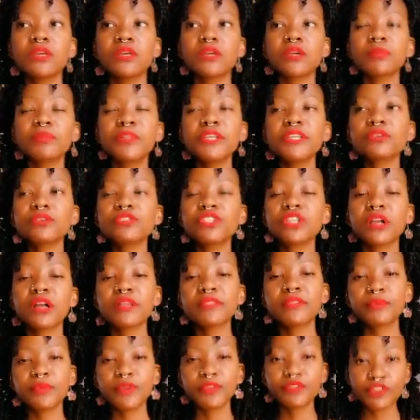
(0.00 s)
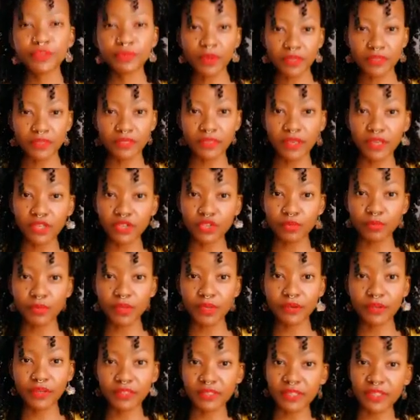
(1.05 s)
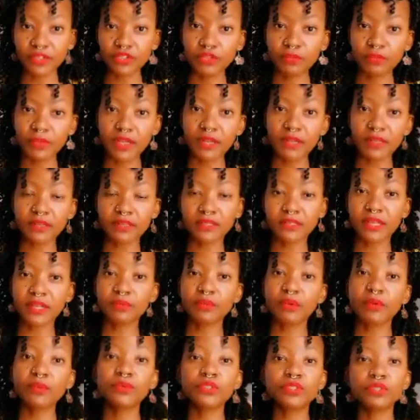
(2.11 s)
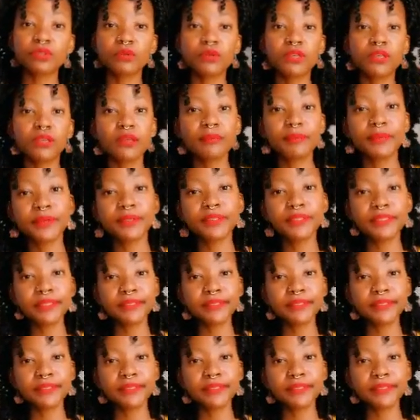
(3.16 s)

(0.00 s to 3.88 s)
please go check out the previous part to gauge your bearings that you might understand what we're talking about here.